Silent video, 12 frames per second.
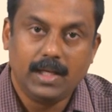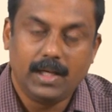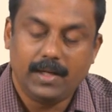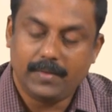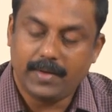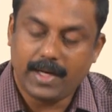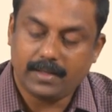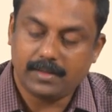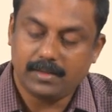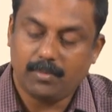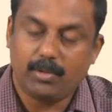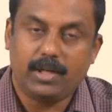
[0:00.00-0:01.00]
act
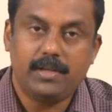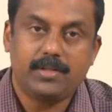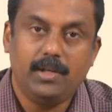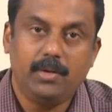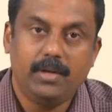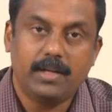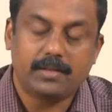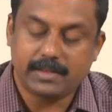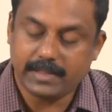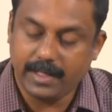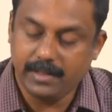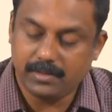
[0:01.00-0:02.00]
as a potential nucleation
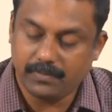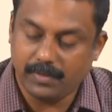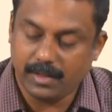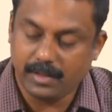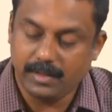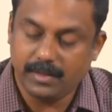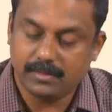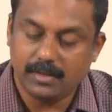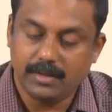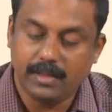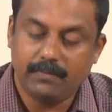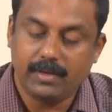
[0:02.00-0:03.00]
sites for these,
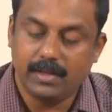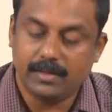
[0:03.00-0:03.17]
the,